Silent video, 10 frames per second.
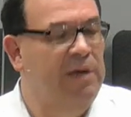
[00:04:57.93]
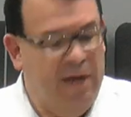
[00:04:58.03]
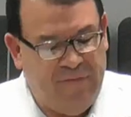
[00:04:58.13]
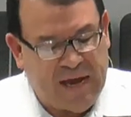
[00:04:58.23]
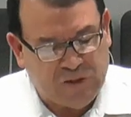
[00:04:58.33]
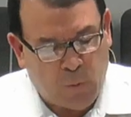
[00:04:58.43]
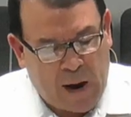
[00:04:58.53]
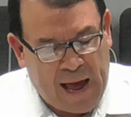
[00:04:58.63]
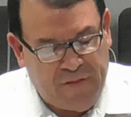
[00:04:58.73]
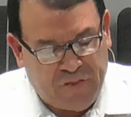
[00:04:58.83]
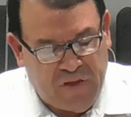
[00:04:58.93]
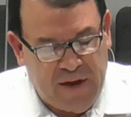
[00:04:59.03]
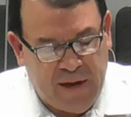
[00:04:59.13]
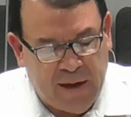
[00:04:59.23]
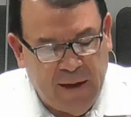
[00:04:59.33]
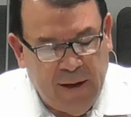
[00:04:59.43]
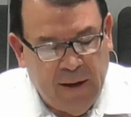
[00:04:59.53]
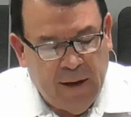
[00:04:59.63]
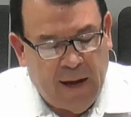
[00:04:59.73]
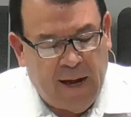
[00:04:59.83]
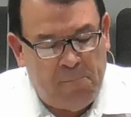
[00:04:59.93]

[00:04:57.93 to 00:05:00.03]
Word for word: And that's why I think uh,